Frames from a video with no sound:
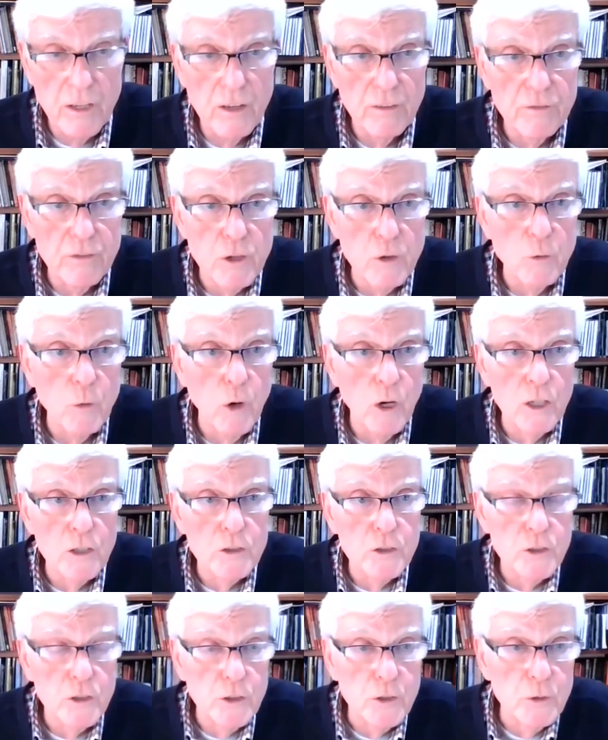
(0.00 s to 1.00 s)
if you
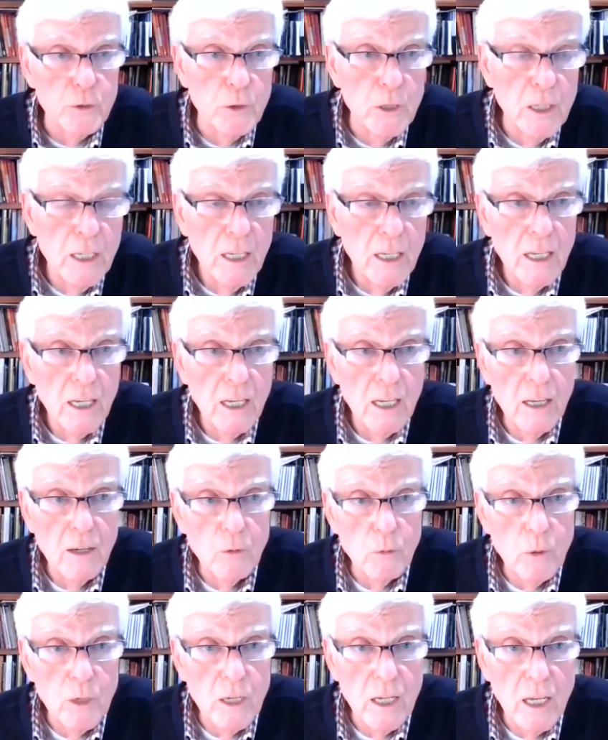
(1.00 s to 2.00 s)
want to.
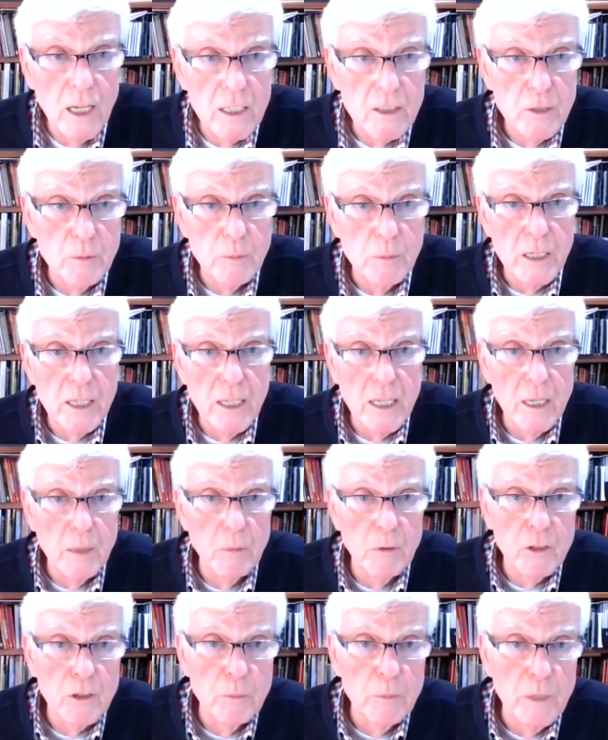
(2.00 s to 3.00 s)
We like to be
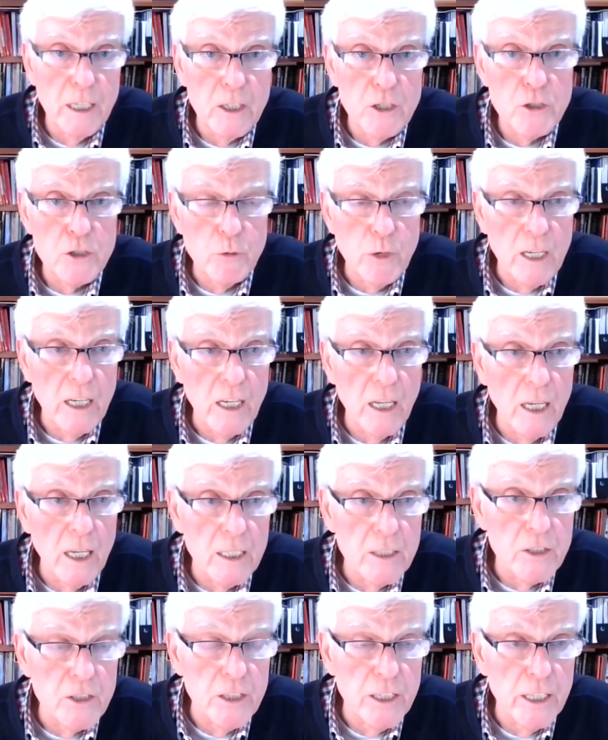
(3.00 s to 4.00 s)
able to make
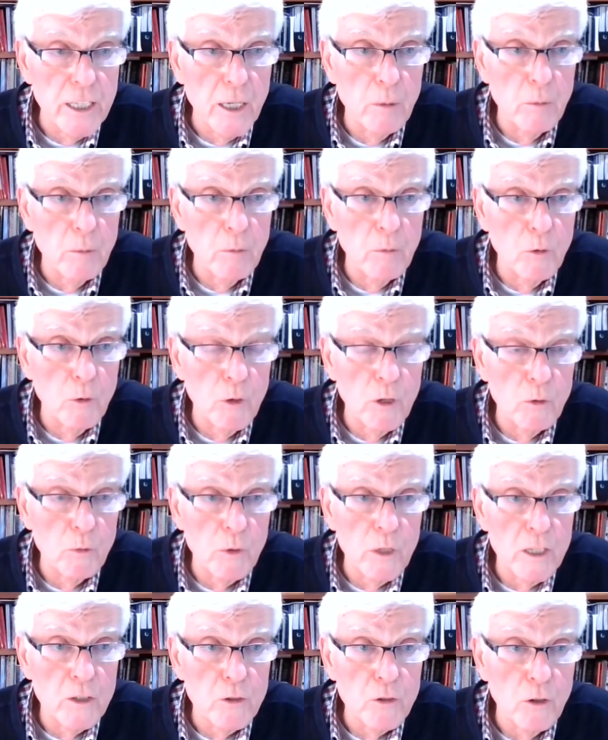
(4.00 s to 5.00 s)
streetlights dim
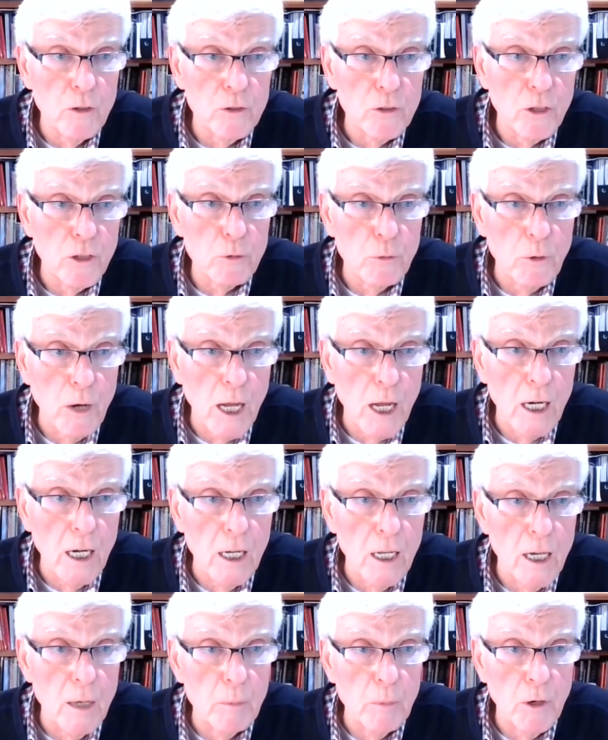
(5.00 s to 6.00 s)
when we turn the
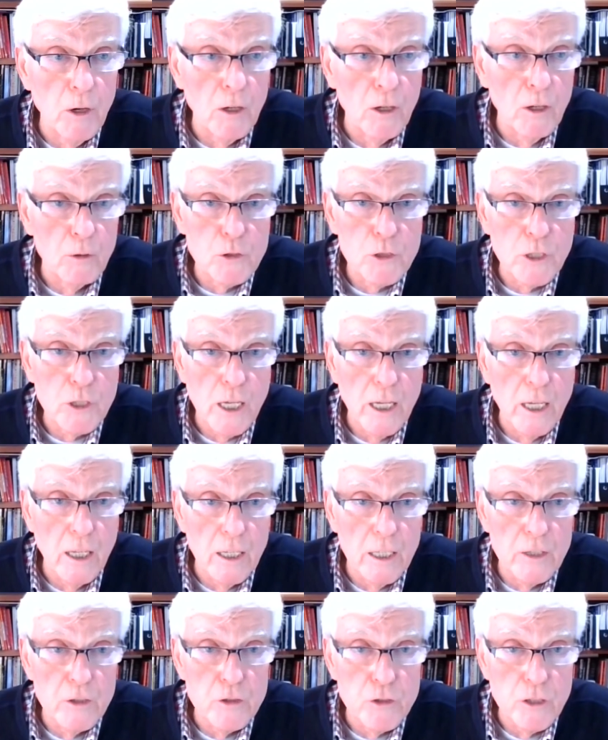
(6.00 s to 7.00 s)
throttle up on
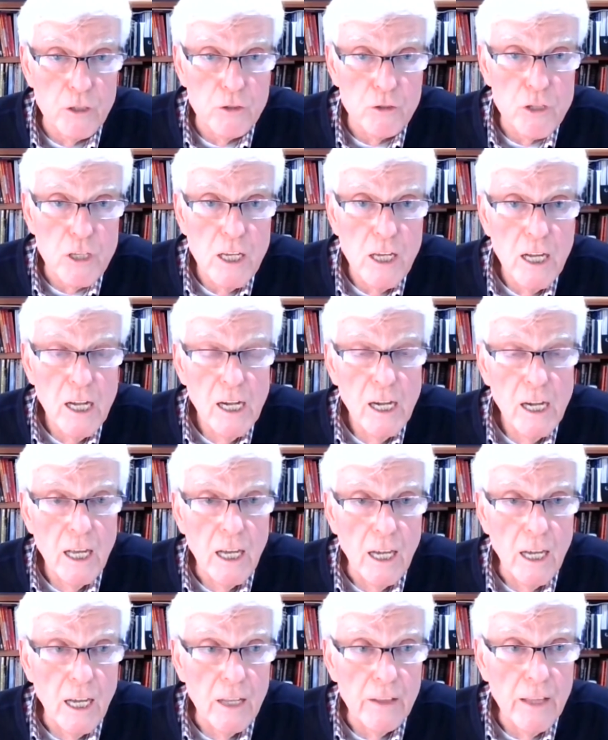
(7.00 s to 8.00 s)
O-Scale engines.
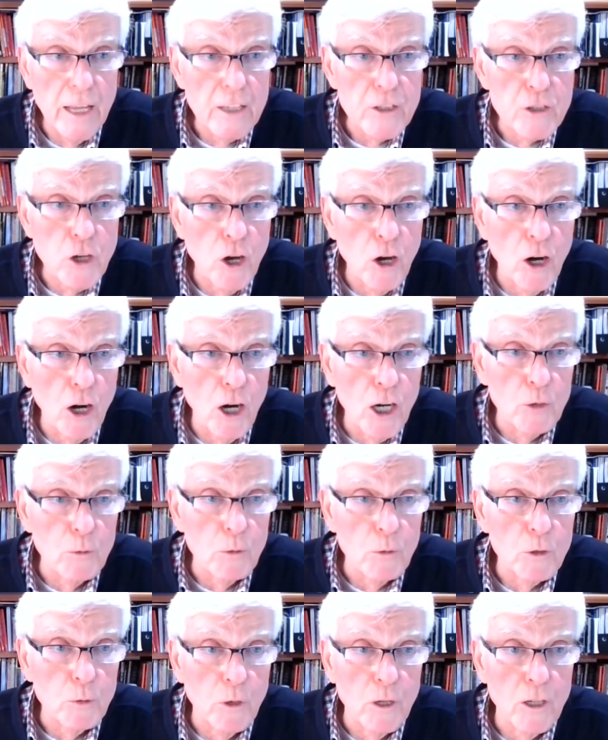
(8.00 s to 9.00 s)
That's
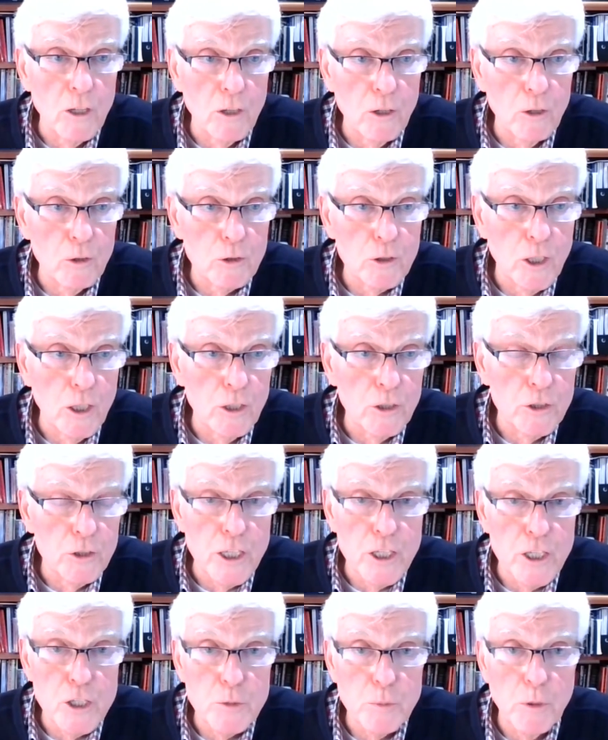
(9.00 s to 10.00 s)
hard with one of those little
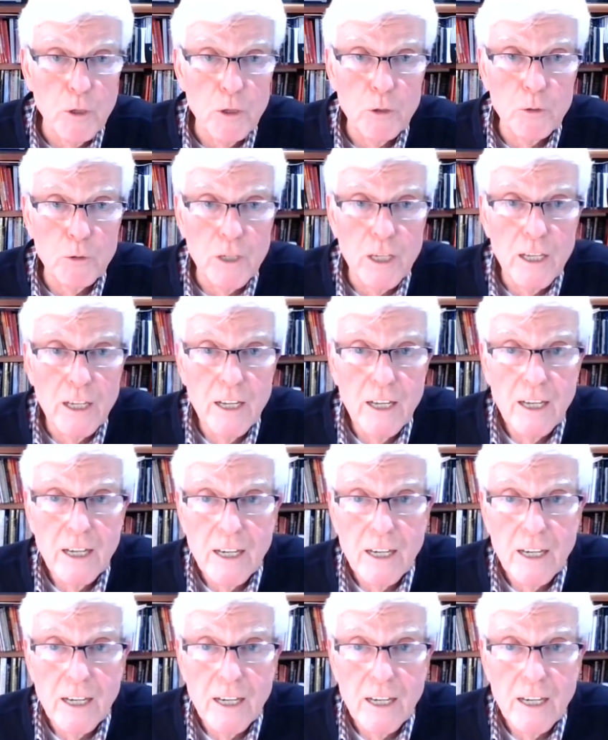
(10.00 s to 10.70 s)
teaspoon